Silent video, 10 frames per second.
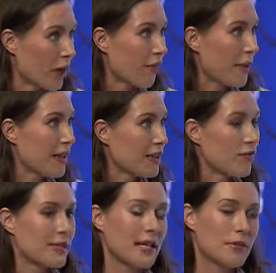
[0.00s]
government,
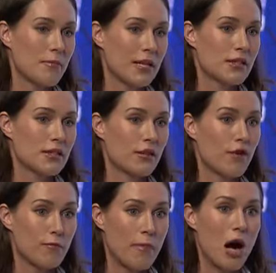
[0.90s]
resentment
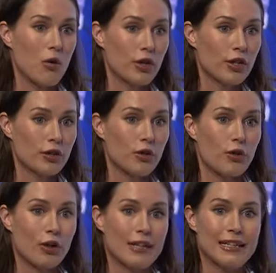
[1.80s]
of power
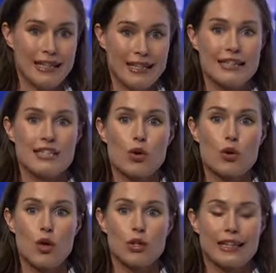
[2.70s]
or the
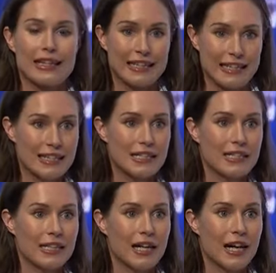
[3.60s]
so-called elite.
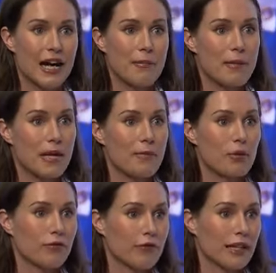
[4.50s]

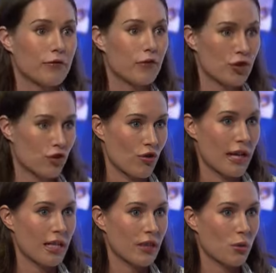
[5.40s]
People feel
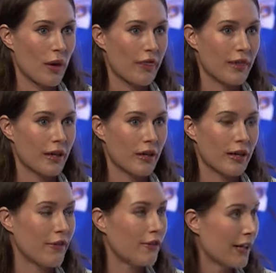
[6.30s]
frustrated when
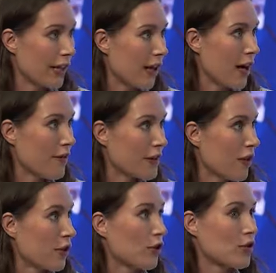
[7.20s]
their everyday lives
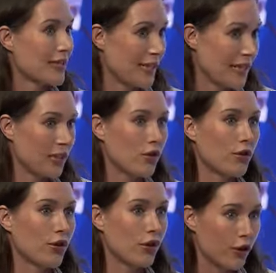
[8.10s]
are not seen
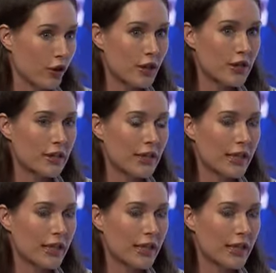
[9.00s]
or heard,